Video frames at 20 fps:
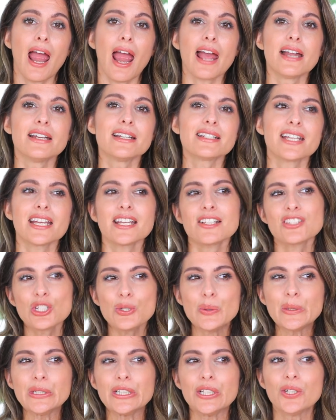and it takes
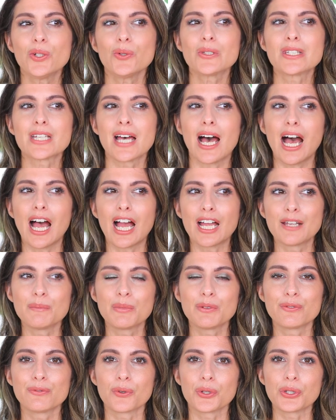you a little time
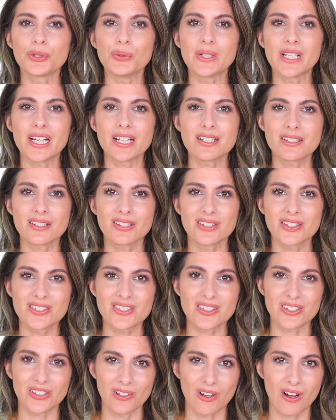before you get to the
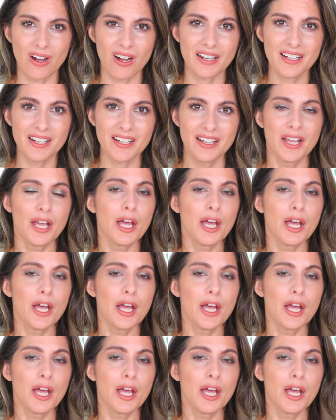salon,